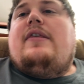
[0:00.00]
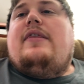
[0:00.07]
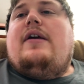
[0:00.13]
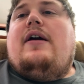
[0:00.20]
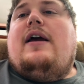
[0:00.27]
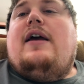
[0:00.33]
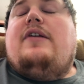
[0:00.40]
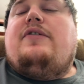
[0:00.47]

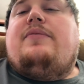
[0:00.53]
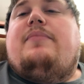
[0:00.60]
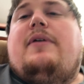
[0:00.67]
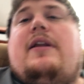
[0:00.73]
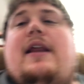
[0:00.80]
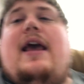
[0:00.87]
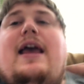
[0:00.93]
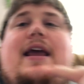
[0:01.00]
there has
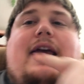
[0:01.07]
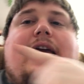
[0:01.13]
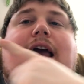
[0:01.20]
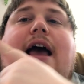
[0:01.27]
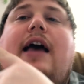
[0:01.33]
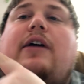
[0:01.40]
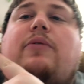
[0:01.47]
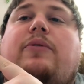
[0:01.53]
been a
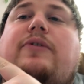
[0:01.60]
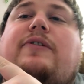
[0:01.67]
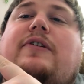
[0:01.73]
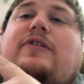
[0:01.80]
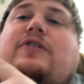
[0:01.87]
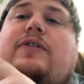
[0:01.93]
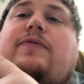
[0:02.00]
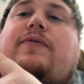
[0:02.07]

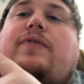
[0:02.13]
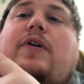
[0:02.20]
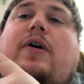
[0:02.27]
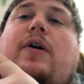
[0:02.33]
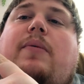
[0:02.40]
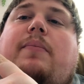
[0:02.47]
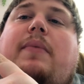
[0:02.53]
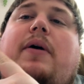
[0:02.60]
acquisition
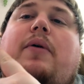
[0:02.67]
from my